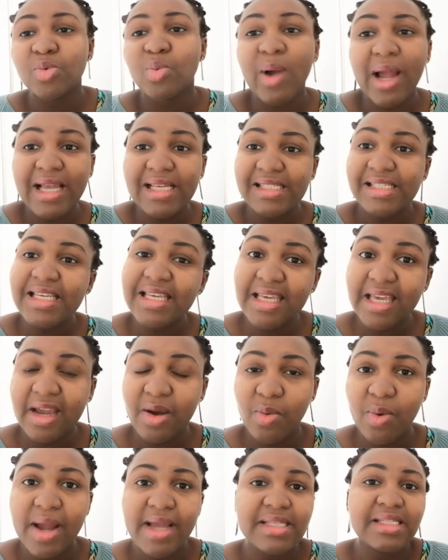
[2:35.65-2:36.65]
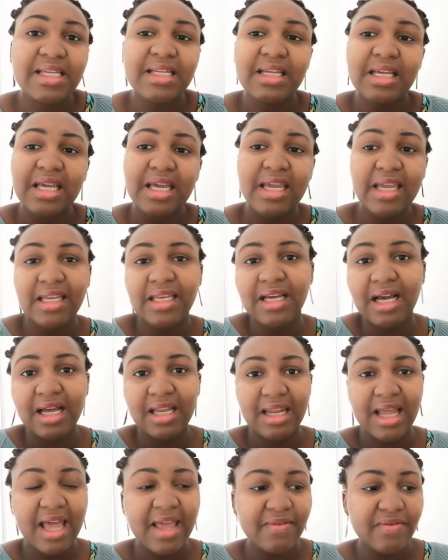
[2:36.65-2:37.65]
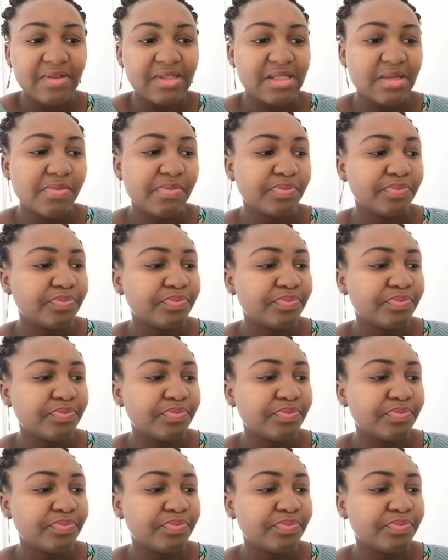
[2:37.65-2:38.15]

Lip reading: Why is he here? Why is he in our lives?